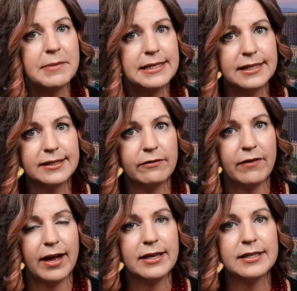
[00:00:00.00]
to miss this
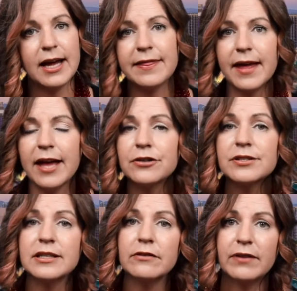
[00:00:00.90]
event at the
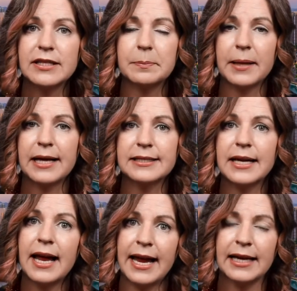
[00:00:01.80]
Henderson Events
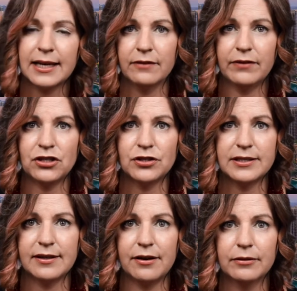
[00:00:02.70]
Plaza and
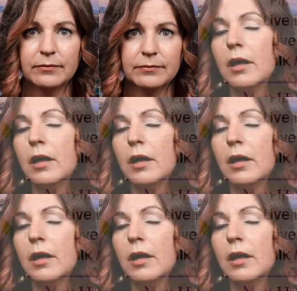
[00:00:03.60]
Convention Center.